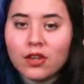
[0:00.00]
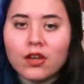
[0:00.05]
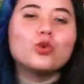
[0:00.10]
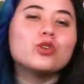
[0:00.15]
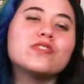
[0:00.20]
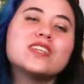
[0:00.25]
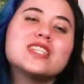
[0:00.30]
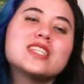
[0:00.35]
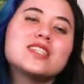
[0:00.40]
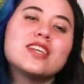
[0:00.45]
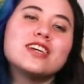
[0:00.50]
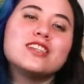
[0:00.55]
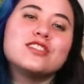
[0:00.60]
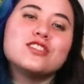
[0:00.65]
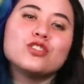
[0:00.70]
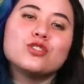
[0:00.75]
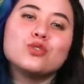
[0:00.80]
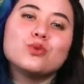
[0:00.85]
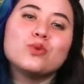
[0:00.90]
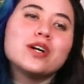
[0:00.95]
What if it's
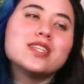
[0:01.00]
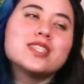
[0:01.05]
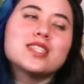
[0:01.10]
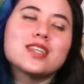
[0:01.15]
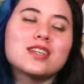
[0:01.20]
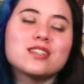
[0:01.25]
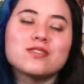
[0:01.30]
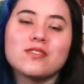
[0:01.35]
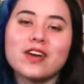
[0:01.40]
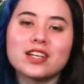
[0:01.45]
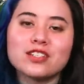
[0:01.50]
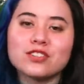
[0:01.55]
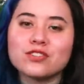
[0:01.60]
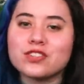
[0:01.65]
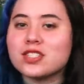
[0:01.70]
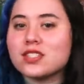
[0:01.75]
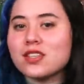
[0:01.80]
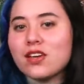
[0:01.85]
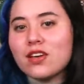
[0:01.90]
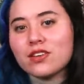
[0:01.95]
led to
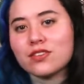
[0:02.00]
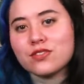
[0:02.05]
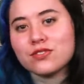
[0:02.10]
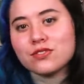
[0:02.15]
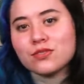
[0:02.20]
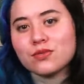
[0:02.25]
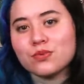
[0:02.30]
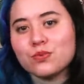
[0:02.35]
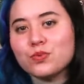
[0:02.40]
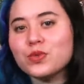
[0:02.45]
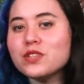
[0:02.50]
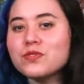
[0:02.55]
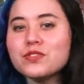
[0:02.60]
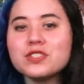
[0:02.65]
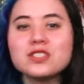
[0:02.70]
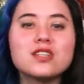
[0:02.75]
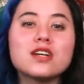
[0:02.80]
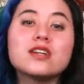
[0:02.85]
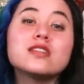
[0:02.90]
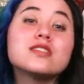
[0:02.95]
unsatisfactory sex? What if
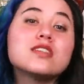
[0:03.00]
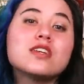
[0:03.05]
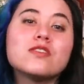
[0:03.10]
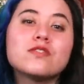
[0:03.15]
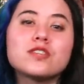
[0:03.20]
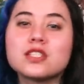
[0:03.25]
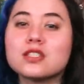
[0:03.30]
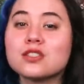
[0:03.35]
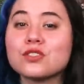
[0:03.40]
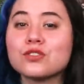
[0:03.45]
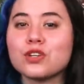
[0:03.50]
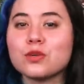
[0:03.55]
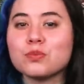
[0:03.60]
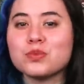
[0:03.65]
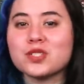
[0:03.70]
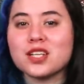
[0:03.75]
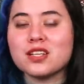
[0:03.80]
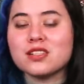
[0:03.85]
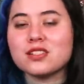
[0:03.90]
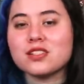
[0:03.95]
it does give us a
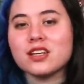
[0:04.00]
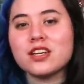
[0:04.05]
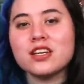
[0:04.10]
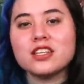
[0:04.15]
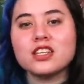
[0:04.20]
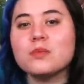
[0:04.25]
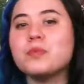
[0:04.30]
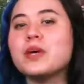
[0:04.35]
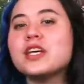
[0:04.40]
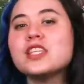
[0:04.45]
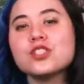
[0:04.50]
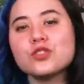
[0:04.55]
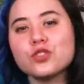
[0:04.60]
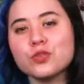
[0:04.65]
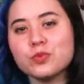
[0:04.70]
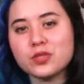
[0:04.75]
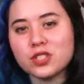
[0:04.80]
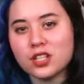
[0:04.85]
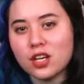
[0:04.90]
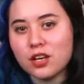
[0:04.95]
script and the
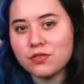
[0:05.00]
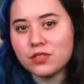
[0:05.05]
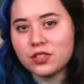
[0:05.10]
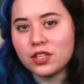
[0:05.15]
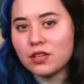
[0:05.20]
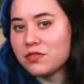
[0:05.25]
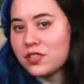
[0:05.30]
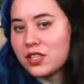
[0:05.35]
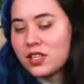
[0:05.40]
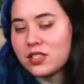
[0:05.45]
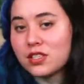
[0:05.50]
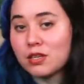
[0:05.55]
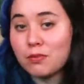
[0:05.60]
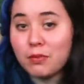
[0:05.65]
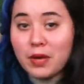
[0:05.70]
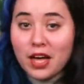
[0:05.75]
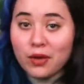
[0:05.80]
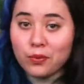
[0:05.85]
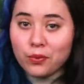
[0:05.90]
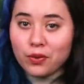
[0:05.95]
mainstream stuff gives us a
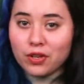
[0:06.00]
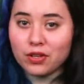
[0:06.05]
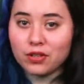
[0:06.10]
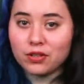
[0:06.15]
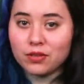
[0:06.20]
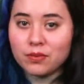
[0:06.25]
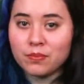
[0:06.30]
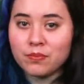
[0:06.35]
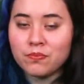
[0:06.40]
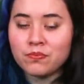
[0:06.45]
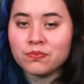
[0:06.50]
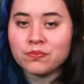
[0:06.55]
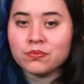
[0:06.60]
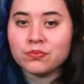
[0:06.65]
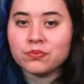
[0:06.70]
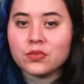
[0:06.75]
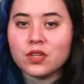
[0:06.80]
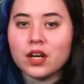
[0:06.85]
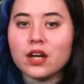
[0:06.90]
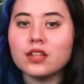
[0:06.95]
bad one?
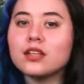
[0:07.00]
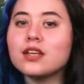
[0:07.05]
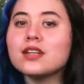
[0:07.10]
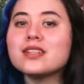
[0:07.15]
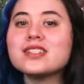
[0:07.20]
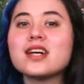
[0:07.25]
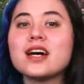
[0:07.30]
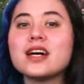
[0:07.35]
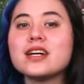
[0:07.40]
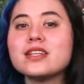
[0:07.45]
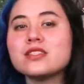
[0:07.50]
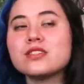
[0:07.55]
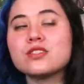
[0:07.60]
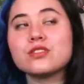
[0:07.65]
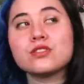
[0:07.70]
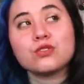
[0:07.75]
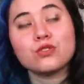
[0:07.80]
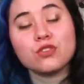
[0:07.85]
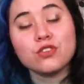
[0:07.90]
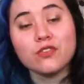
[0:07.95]
Unlike Dines,
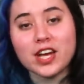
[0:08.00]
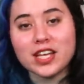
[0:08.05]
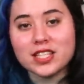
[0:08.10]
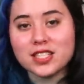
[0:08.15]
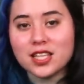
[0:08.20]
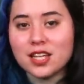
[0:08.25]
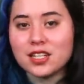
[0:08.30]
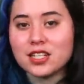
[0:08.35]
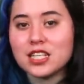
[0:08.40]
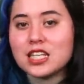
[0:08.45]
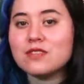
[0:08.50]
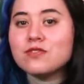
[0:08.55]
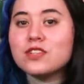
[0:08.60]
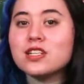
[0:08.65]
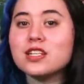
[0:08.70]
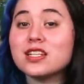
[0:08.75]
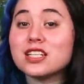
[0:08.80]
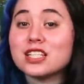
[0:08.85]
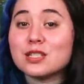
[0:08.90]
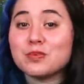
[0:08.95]
Srinivasan
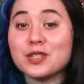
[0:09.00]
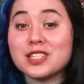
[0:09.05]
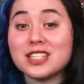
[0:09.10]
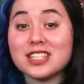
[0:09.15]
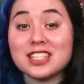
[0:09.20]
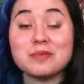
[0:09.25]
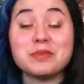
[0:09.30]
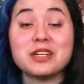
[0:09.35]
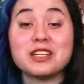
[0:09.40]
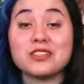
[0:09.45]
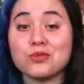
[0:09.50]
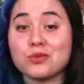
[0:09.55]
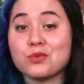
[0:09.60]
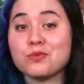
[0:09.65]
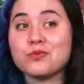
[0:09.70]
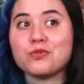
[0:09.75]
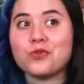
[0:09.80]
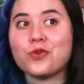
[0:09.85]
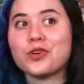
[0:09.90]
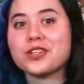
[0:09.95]
even explicitly makes
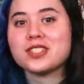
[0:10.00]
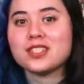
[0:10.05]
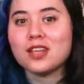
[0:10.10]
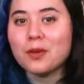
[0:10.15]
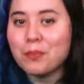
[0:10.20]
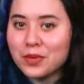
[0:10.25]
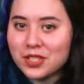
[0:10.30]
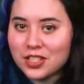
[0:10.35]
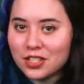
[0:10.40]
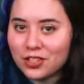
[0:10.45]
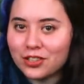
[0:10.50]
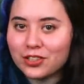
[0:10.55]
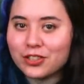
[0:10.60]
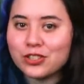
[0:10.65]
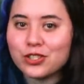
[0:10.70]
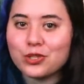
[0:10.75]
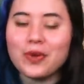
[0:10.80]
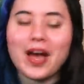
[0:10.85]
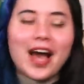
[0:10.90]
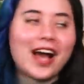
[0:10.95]
room for some
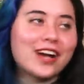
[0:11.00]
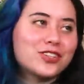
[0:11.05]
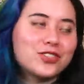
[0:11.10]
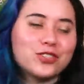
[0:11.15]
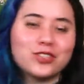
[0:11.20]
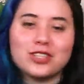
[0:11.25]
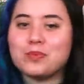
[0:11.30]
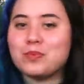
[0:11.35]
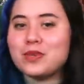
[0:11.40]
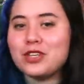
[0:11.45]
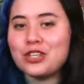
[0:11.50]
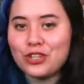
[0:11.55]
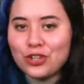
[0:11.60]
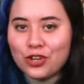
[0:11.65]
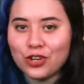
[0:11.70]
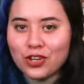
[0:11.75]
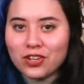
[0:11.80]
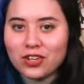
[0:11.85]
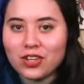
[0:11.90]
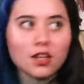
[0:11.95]
material to actually be
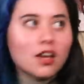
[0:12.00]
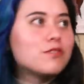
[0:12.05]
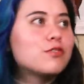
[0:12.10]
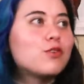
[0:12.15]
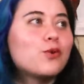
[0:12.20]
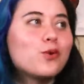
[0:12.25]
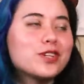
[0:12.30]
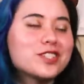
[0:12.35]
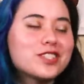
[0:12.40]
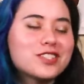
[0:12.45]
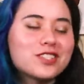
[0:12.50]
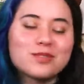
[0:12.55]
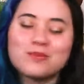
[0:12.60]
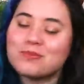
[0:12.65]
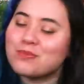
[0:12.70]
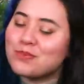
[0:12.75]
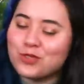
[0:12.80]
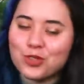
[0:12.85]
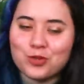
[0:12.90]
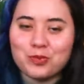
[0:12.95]
good. Of course,
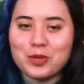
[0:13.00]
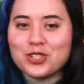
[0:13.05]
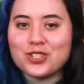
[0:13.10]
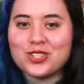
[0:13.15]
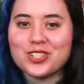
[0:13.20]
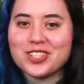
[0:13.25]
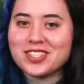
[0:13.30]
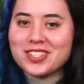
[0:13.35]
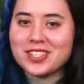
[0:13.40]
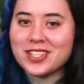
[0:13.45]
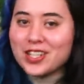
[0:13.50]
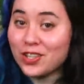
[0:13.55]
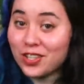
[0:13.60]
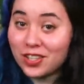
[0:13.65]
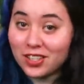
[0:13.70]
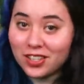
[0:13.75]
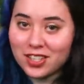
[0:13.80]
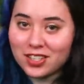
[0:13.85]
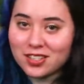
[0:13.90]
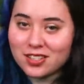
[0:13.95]
she mentions
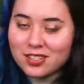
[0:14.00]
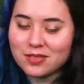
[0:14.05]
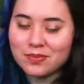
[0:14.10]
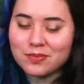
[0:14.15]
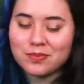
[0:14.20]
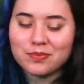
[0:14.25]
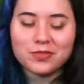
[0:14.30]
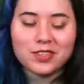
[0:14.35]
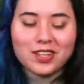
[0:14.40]
Erika Lust.